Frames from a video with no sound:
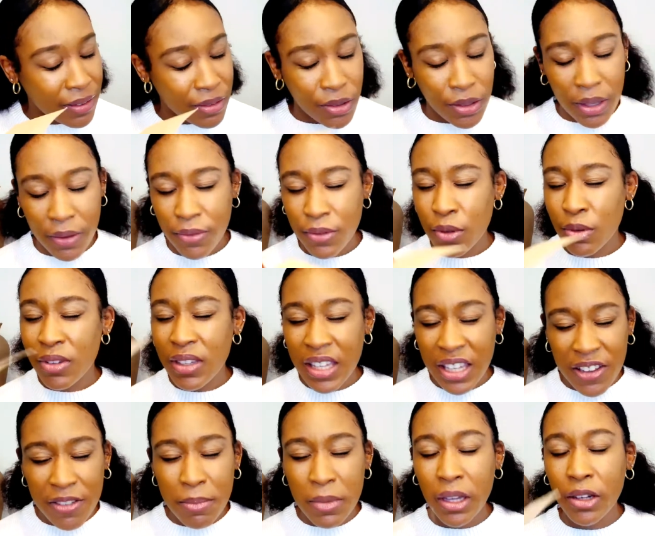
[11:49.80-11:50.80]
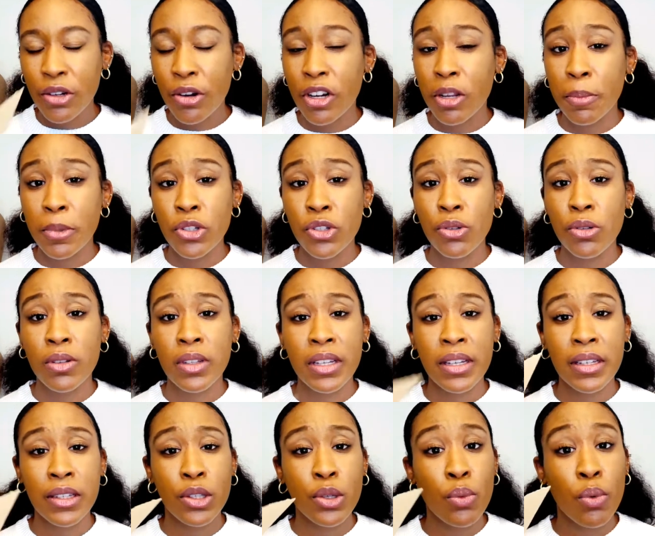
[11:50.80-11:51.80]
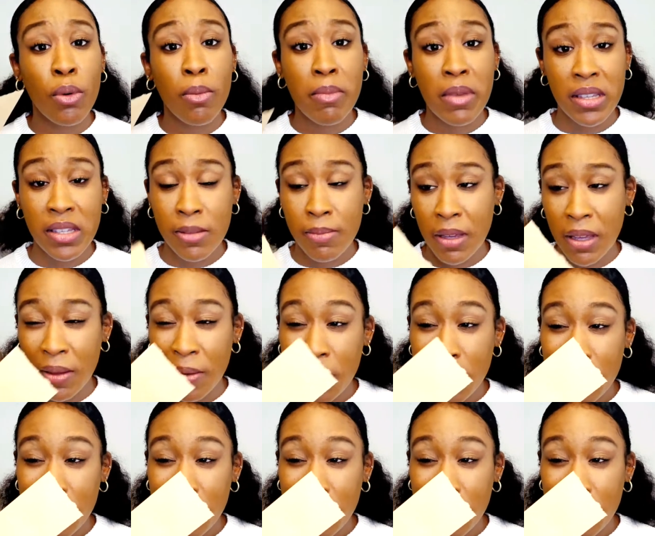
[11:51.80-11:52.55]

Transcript: If you give me a dirty patchouli, you will miss me.